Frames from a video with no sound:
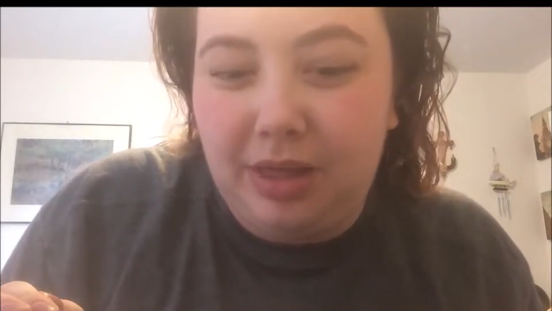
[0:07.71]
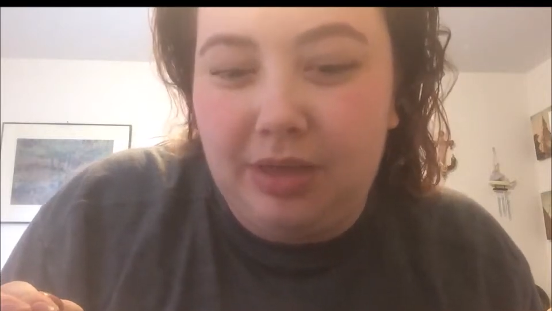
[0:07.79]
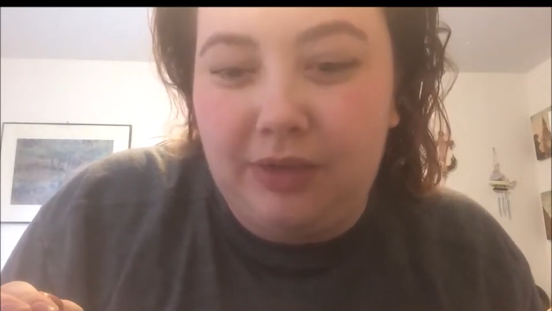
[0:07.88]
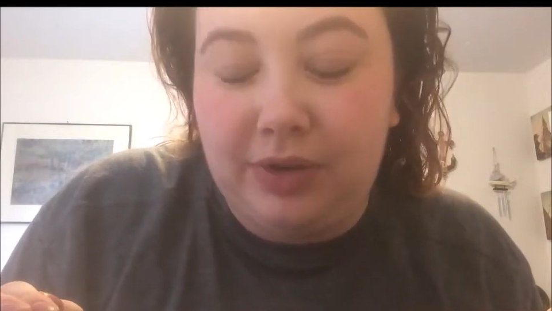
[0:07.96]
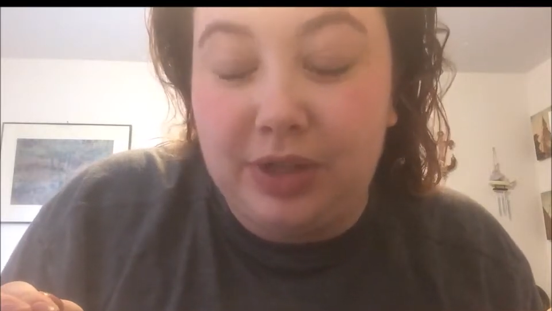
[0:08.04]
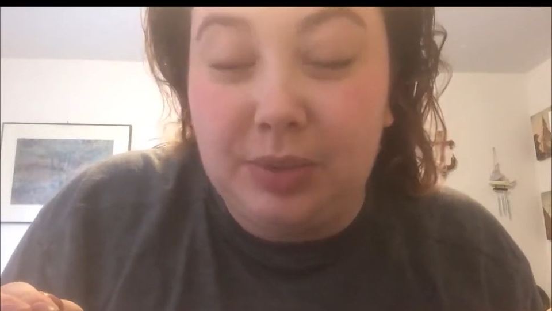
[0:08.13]

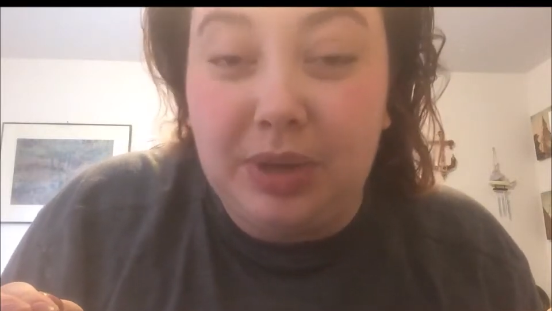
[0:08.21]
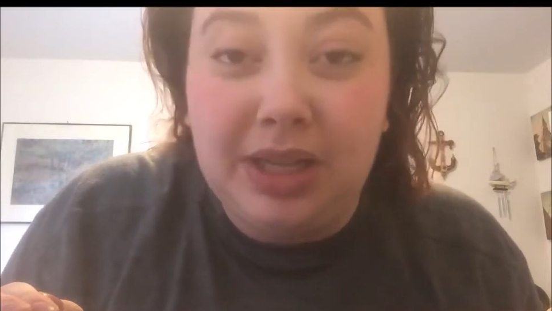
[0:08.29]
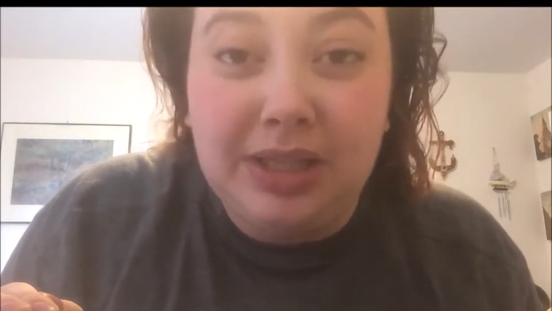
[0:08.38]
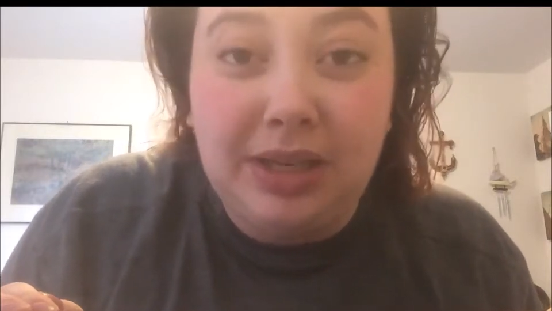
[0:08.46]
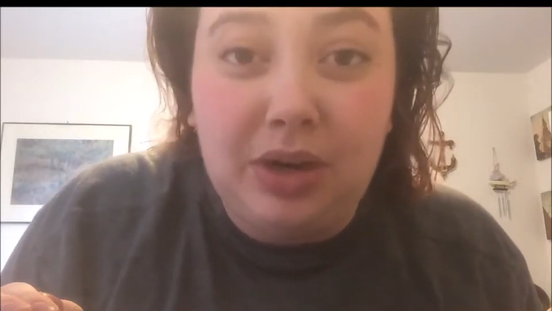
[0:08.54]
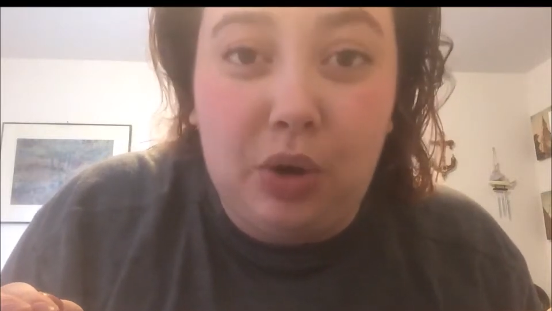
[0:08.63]
The first one
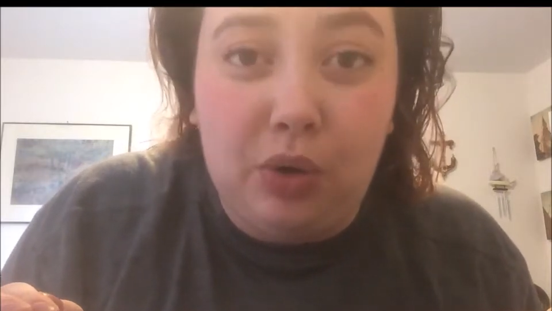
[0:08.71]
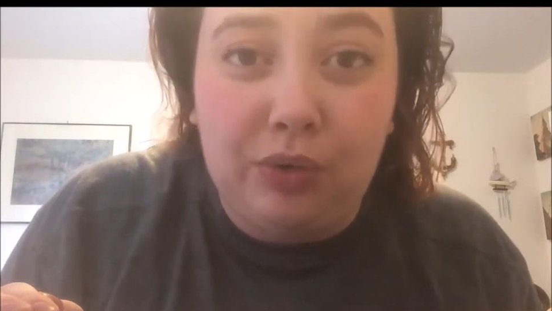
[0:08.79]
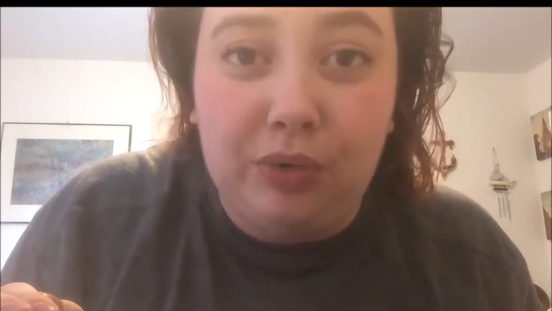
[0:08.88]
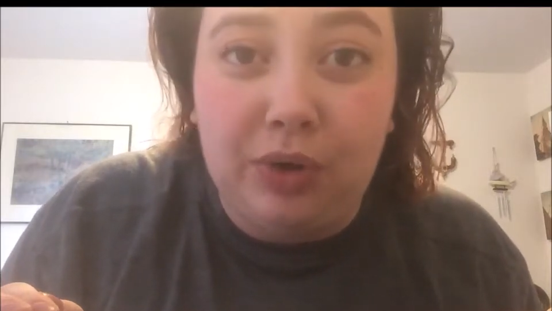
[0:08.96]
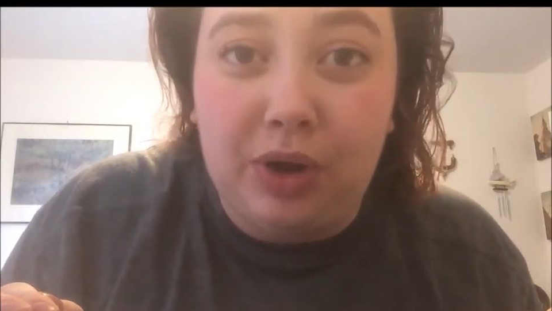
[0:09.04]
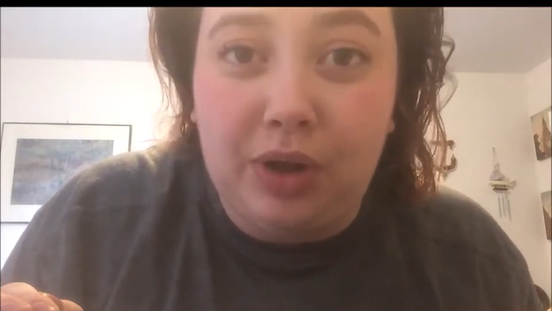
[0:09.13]
is an
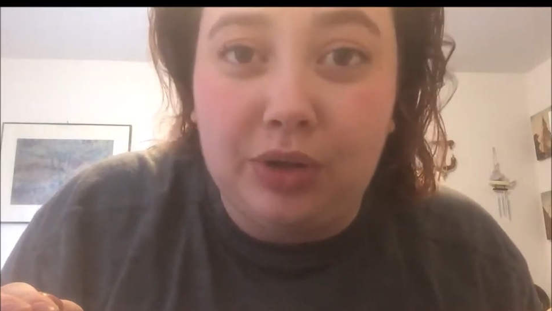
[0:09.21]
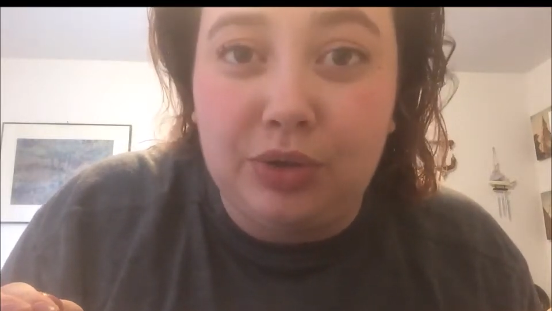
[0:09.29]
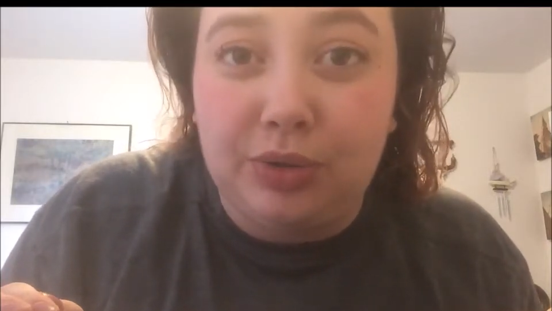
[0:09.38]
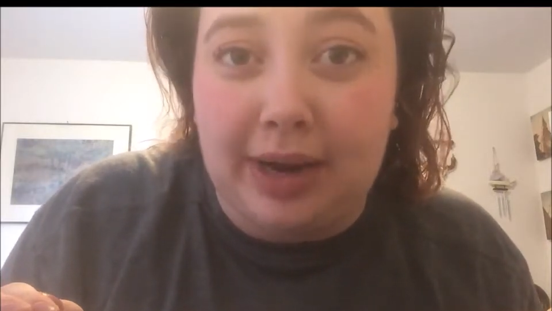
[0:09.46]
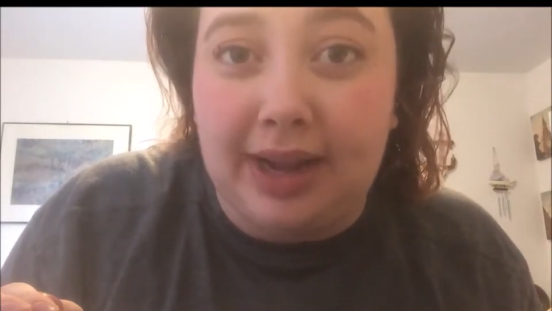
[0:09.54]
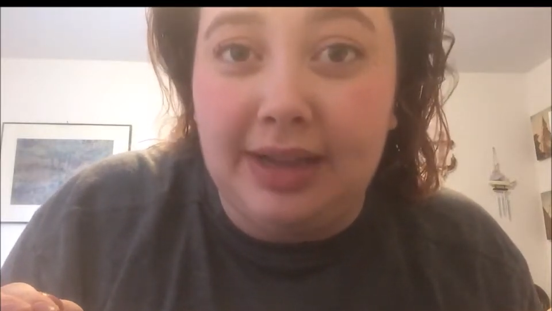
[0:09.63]
overall
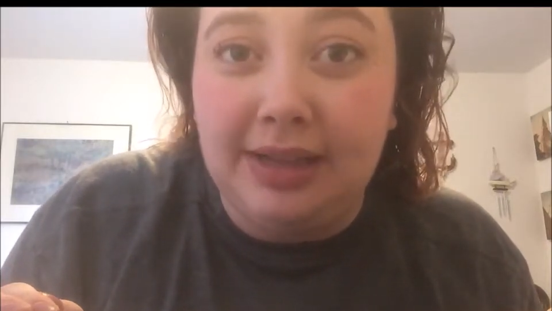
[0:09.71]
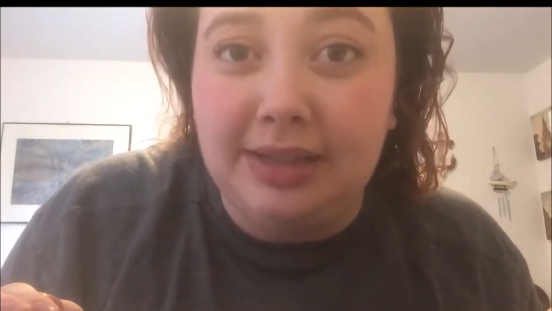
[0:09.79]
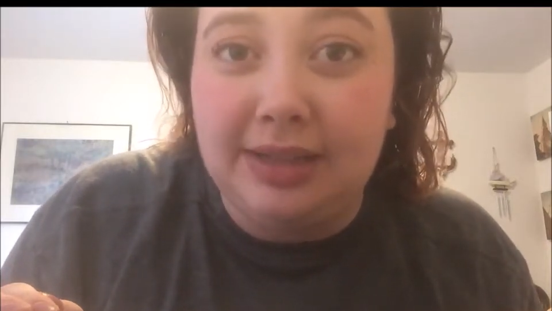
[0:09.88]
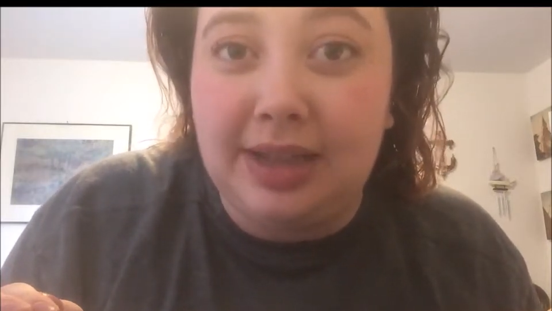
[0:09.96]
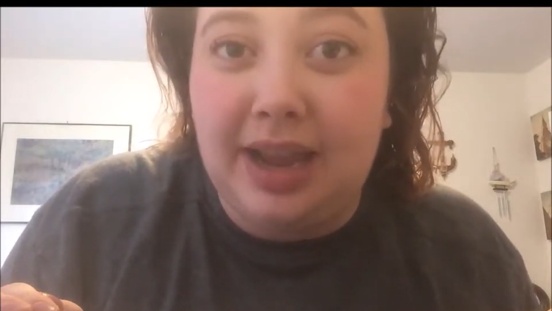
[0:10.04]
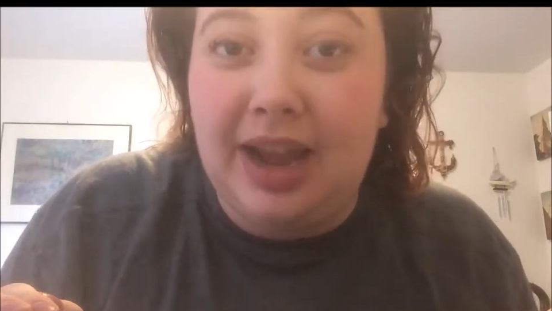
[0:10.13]

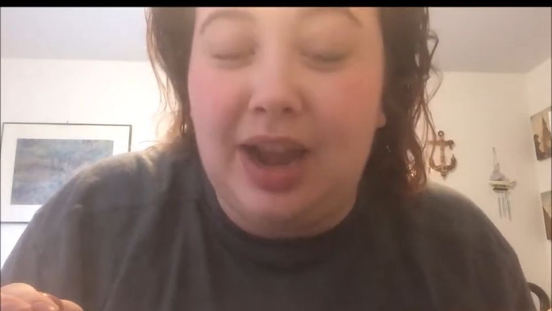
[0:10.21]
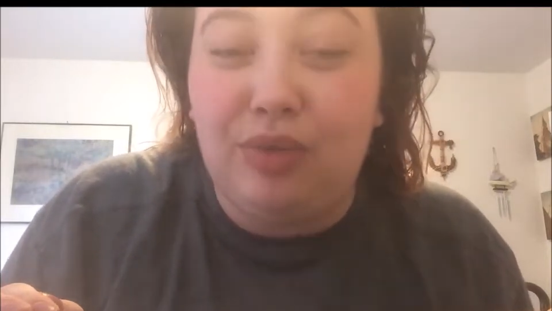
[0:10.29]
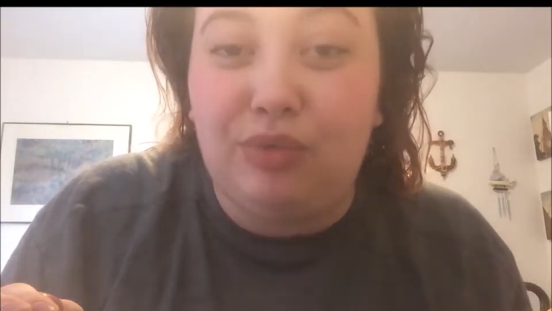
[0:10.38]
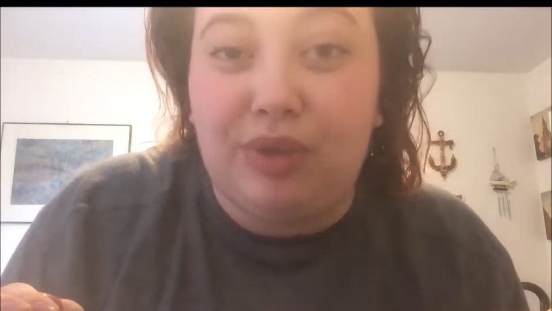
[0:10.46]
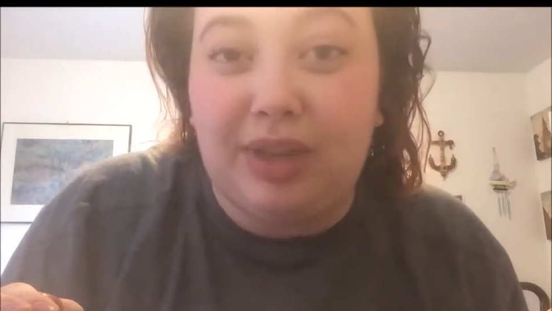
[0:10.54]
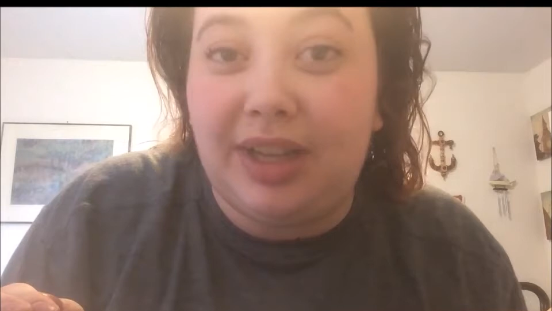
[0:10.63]
dress, and I
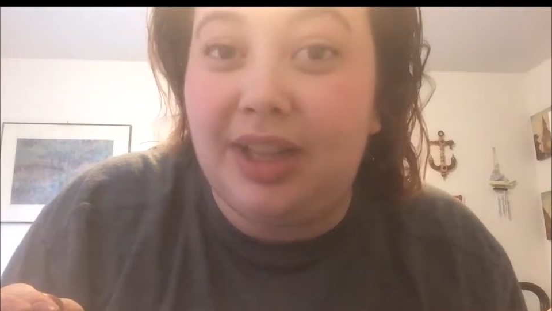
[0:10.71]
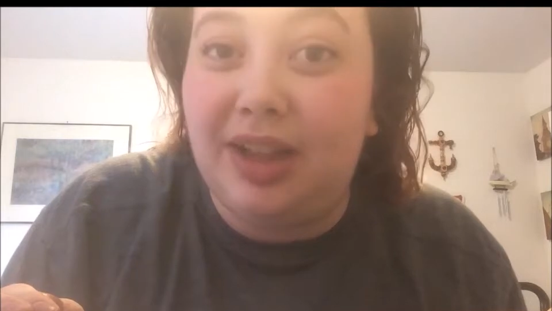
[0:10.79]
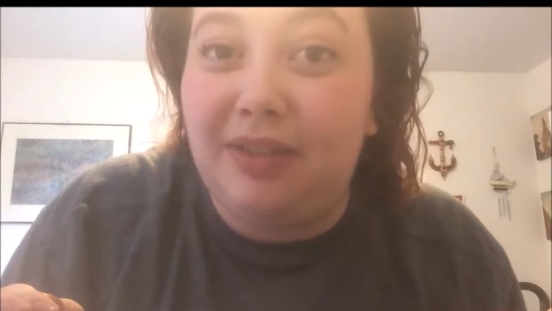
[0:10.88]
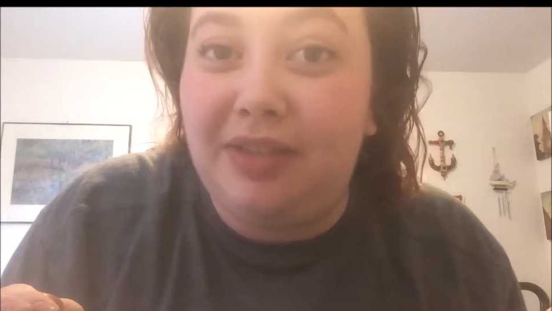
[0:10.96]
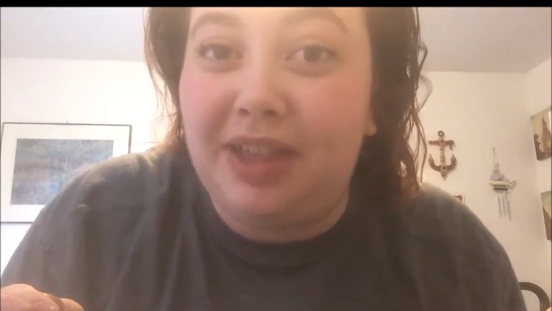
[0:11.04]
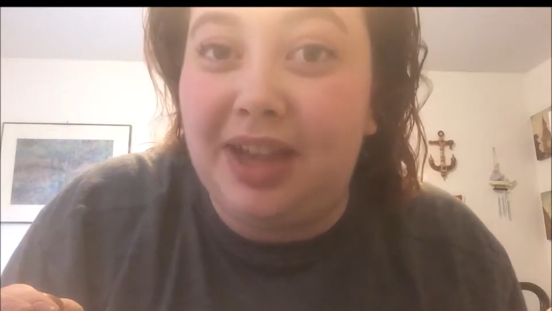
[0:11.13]
really
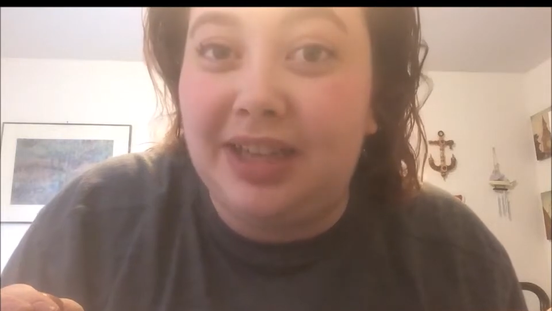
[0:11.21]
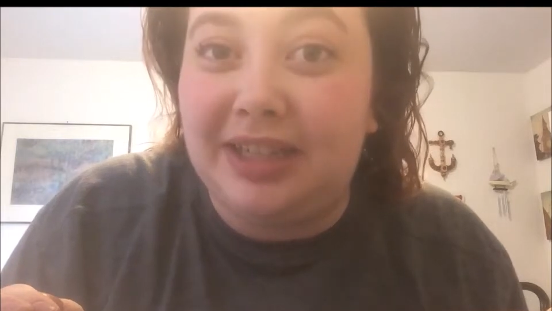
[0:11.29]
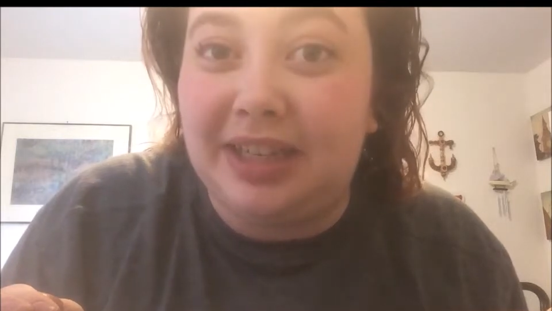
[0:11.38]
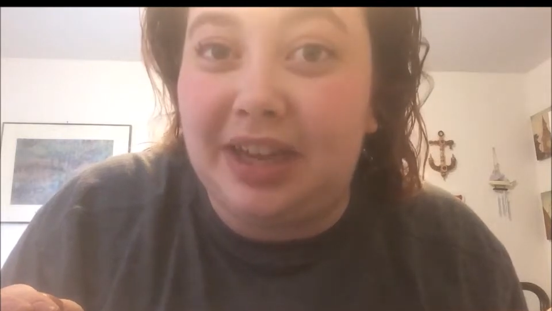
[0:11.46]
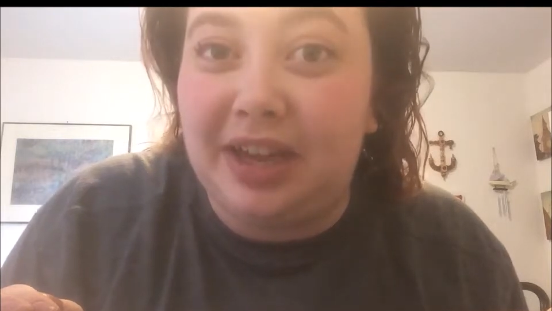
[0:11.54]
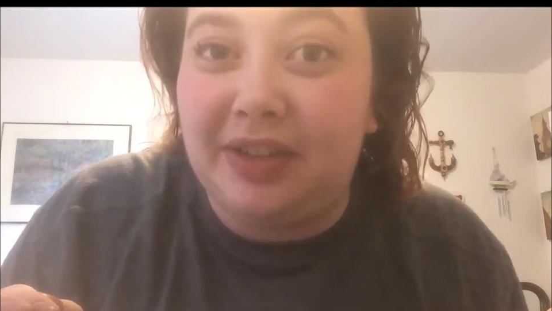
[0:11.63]
love the
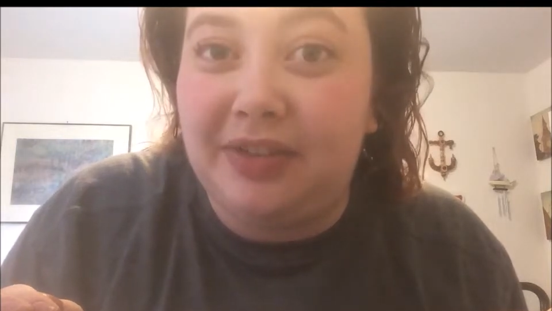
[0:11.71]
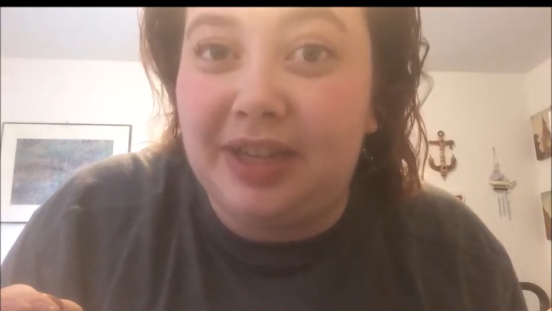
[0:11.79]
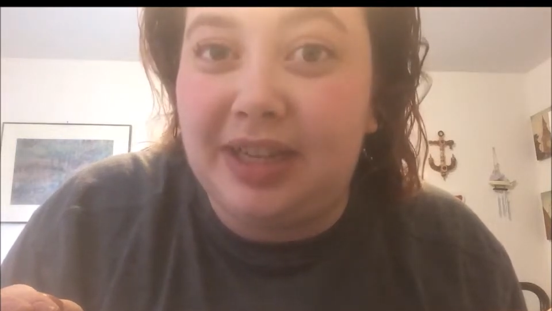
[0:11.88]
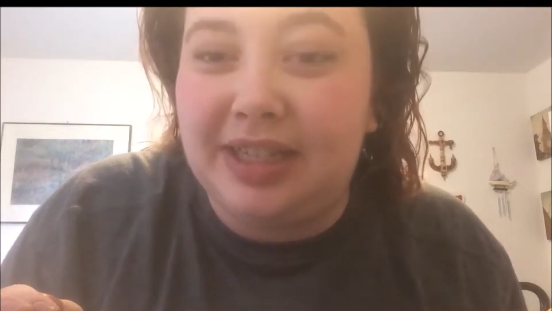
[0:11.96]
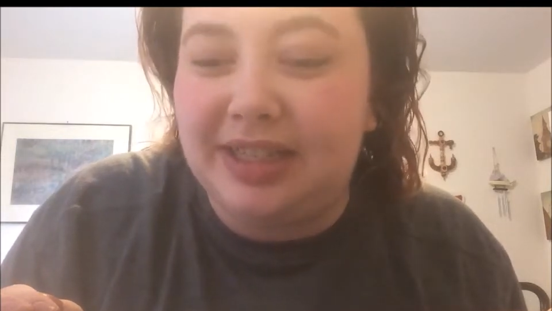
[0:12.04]
idea of it.